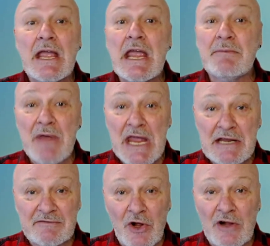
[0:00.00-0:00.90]
It may
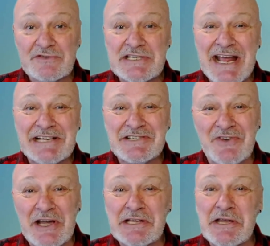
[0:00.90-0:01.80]
involve
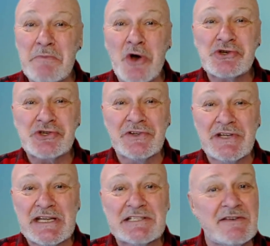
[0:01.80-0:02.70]
satisfying the emotional
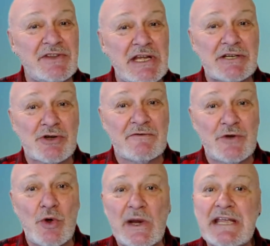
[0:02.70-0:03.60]
needs of the
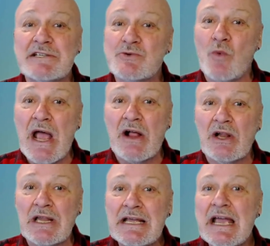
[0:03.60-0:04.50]
interviewee as
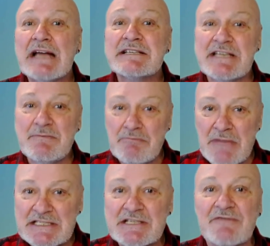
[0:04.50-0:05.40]
well as
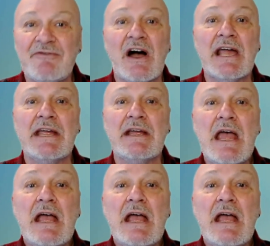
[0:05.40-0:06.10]
demystifying